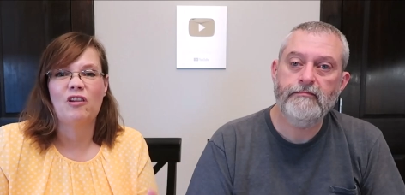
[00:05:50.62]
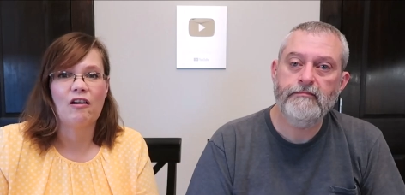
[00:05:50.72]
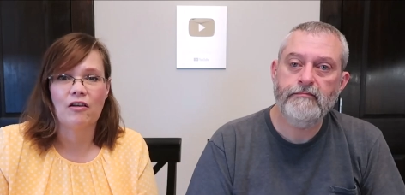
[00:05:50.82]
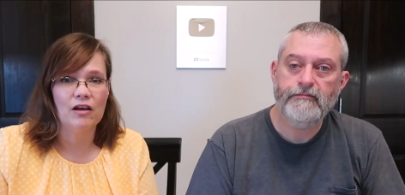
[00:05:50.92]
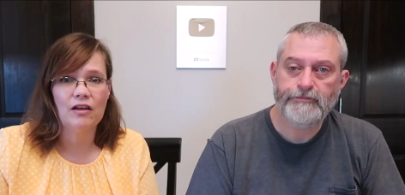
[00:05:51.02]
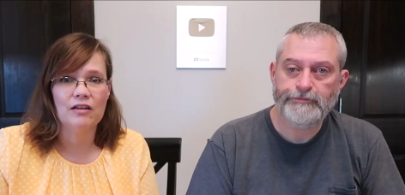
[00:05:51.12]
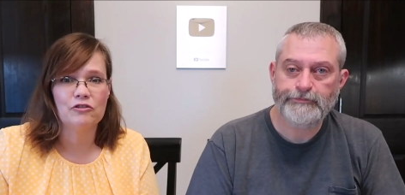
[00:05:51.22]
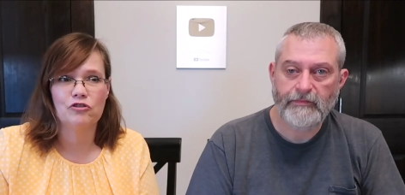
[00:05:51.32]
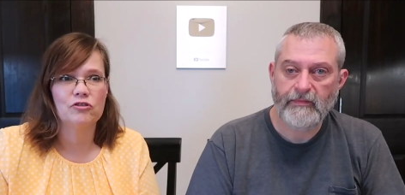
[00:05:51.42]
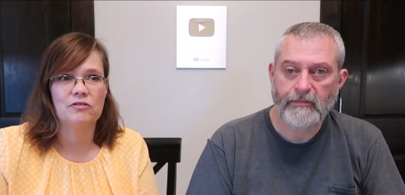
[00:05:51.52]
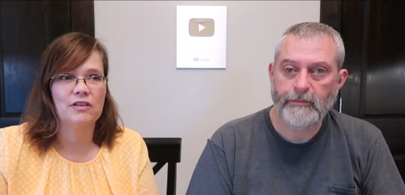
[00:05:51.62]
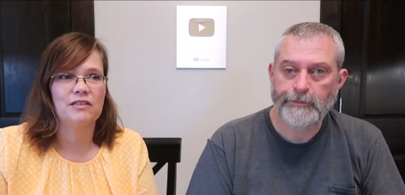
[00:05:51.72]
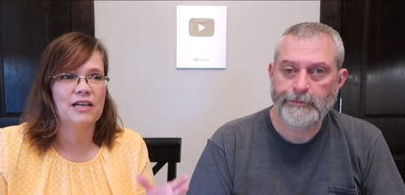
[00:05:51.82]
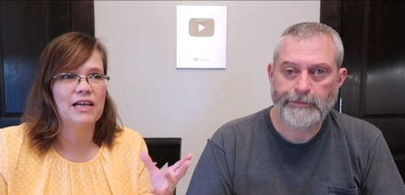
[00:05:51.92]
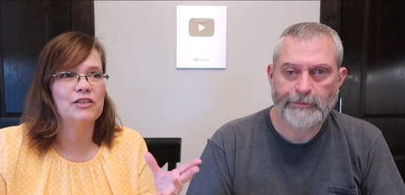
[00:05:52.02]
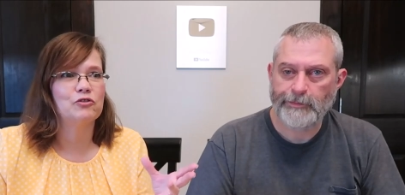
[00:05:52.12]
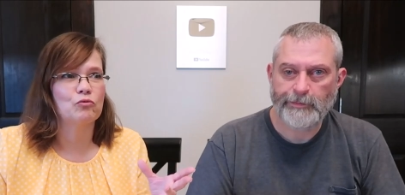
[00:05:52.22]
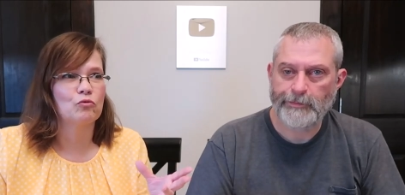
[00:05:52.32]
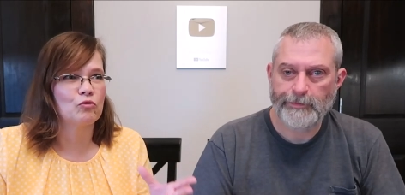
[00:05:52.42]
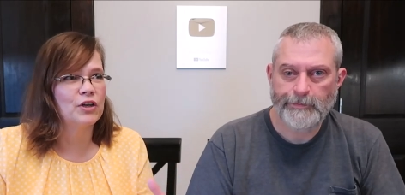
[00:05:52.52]
Speaker 1: not good. It's just, it tastes
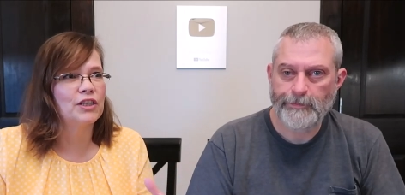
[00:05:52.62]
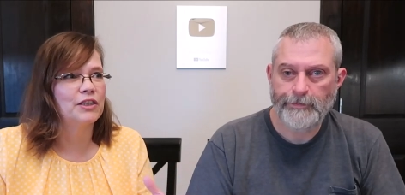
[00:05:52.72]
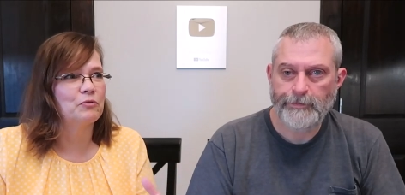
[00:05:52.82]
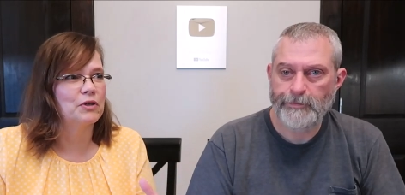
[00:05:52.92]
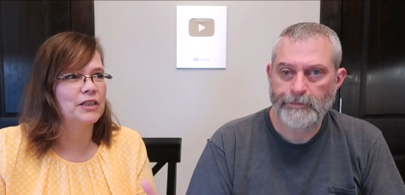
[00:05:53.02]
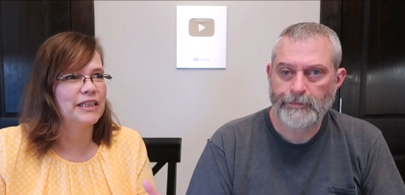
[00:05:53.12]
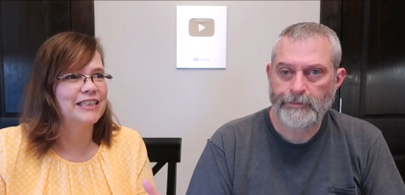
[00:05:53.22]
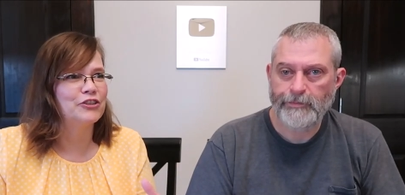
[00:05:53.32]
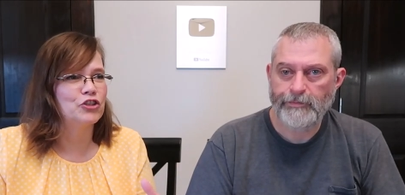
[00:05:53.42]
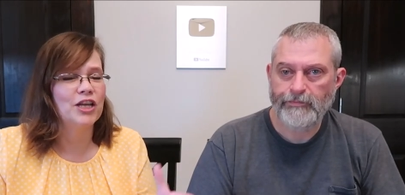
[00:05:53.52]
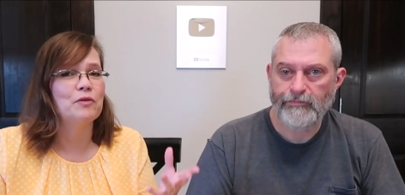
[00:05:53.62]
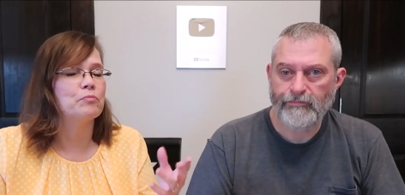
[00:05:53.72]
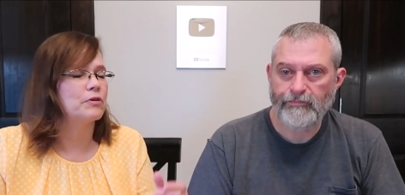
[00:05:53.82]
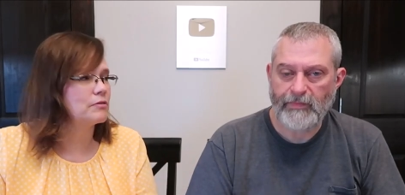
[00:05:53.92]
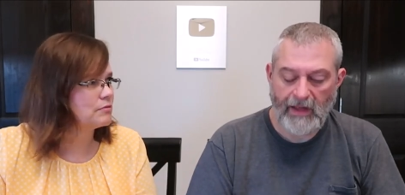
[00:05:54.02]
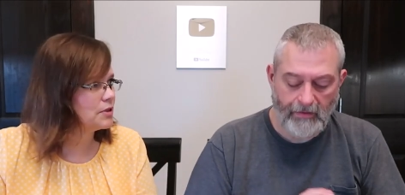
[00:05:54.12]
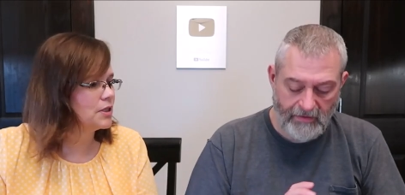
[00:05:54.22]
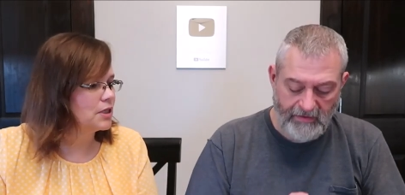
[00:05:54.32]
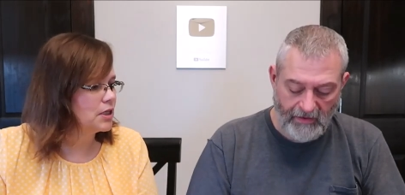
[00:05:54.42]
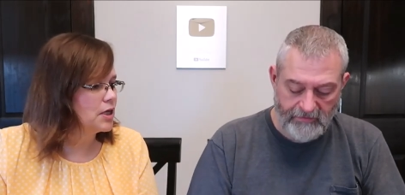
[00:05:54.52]
really, really cheap. Yeah,
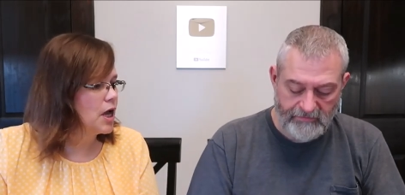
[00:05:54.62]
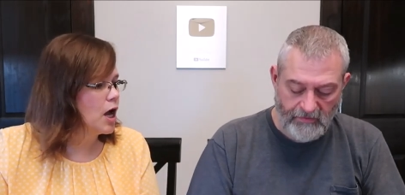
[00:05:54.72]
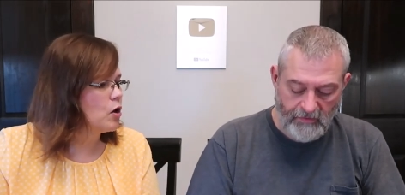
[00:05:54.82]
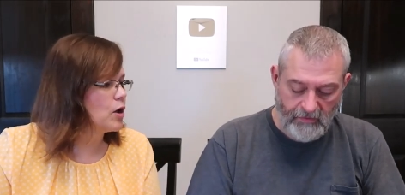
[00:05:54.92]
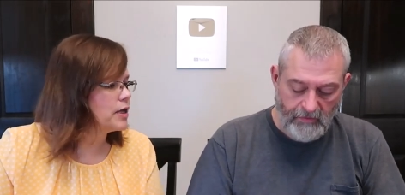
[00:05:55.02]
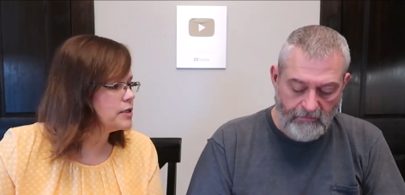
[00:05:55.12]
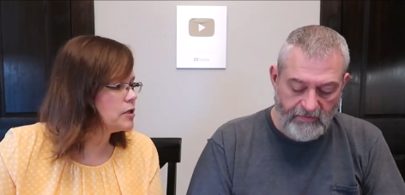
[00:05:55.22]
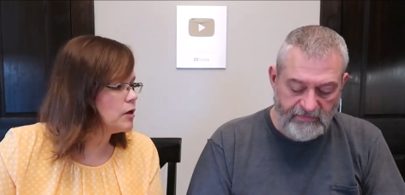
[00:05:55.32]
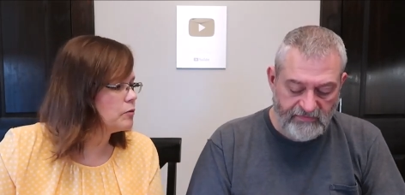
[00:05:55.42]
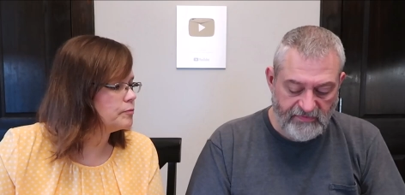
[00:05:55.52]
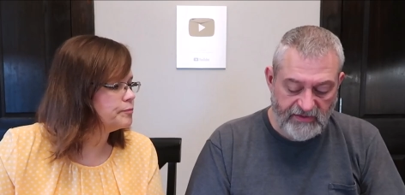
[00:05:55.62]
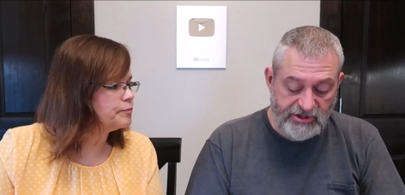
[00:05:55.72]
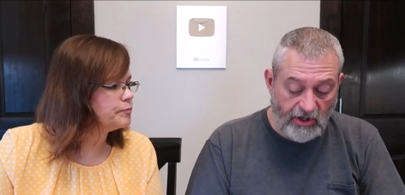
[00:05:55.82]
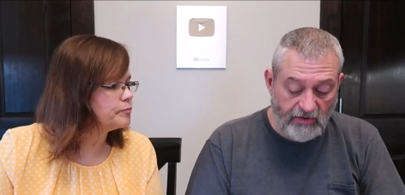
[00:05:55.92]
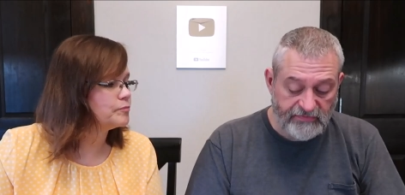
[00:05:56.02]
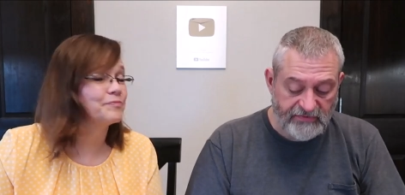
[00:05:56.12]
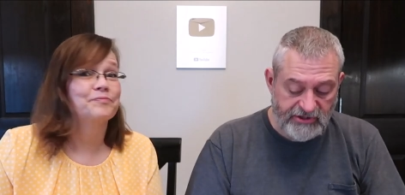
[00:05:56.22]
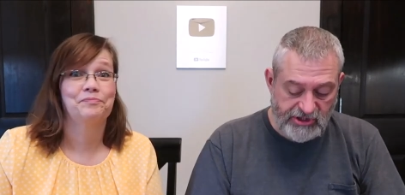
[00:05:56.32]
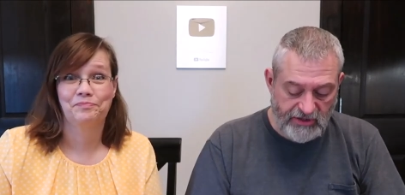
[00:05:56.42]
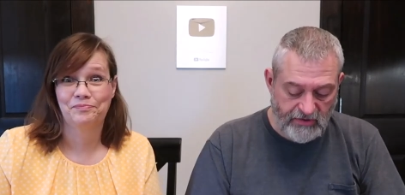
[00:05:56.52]
Speaker 2: it does. Okay, so. This is the Charleston
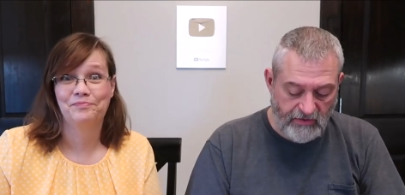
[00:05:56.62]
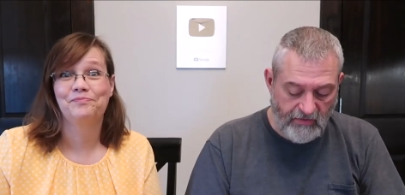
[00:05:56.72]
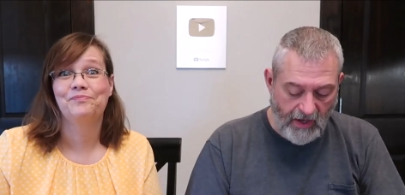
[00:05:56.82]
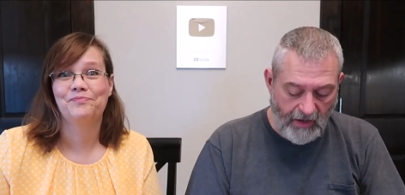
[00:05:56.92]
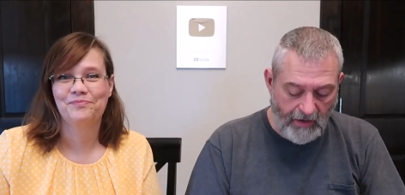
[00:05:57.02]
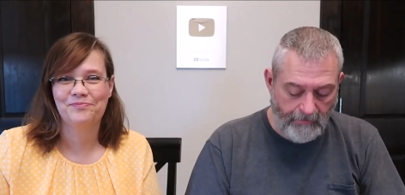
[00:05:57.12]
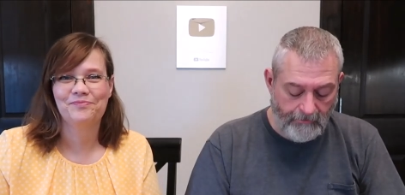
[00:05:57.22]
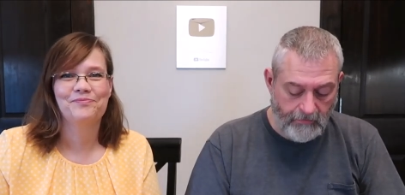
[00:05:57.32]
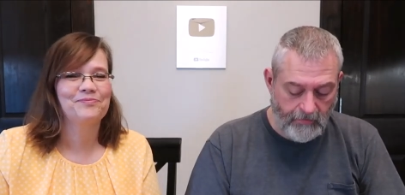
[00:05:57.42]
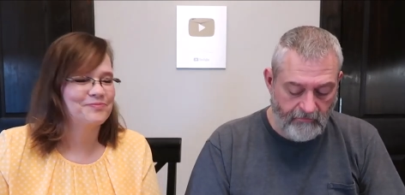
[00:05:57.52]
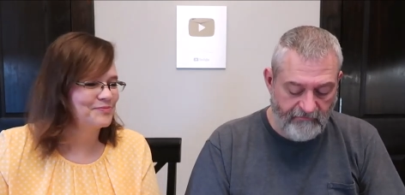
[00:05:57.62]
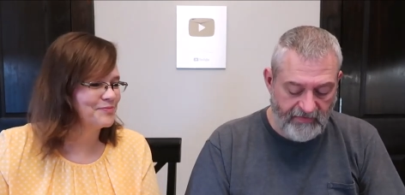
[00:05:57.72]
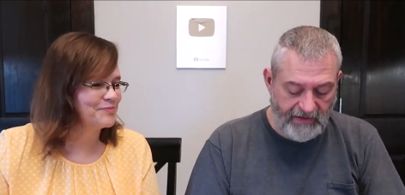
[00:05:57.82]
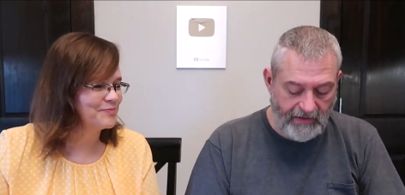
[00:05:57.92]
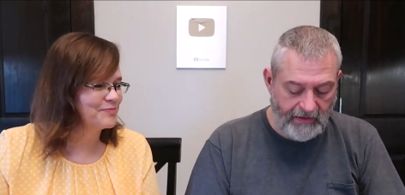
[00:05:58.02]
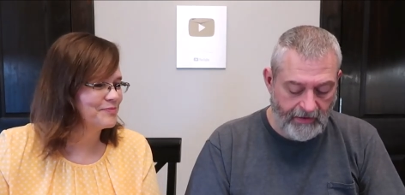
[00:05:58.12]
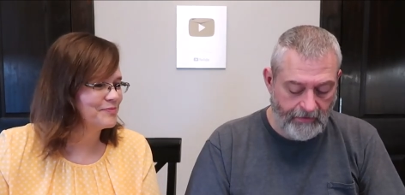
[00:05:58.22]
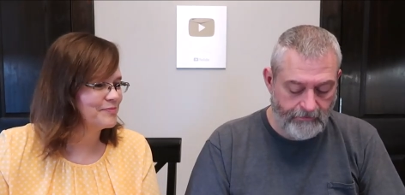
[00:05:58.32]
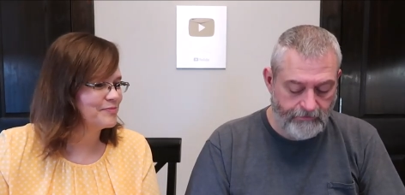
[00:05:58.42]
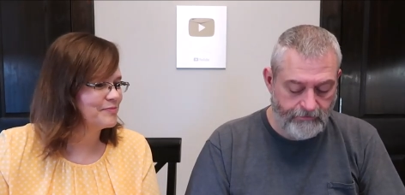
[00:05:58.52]
Chew um,
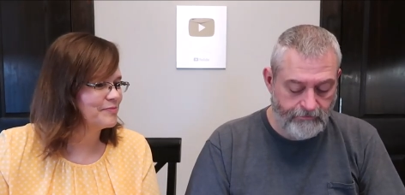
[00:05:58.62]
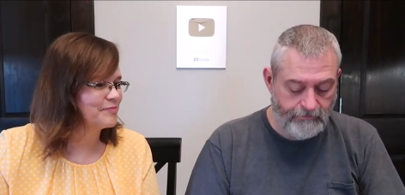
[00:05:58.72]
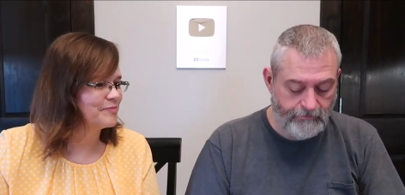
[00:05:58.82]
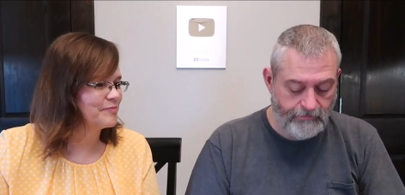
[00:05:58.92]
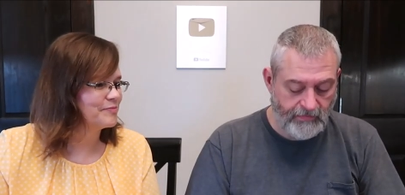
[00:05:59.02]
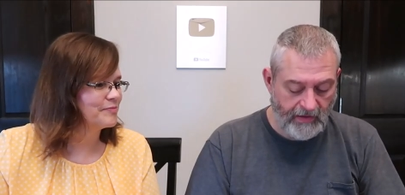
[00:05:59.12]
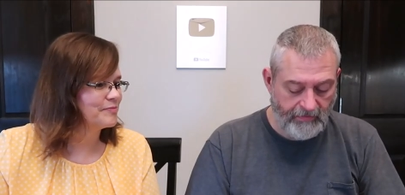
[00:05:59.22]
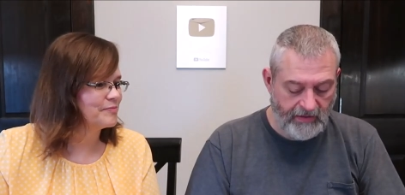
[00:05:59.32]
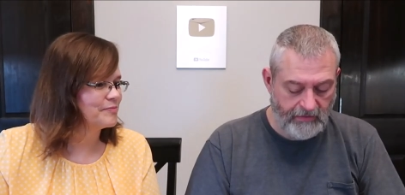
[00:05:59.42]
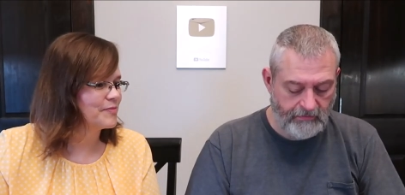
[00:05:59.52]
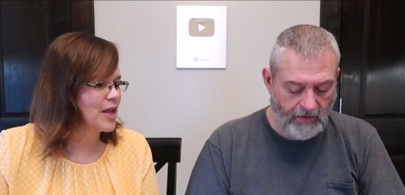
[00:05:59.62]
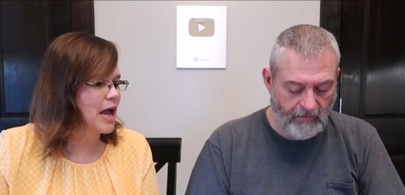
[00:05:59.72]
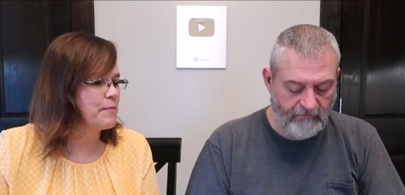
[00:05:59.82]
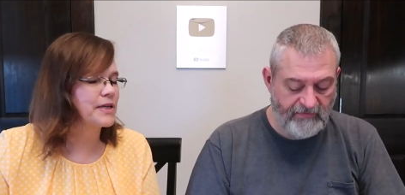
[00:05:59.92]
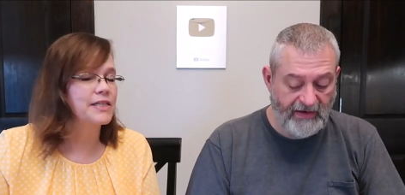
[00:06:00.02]
vanilla cupcake? No, I'm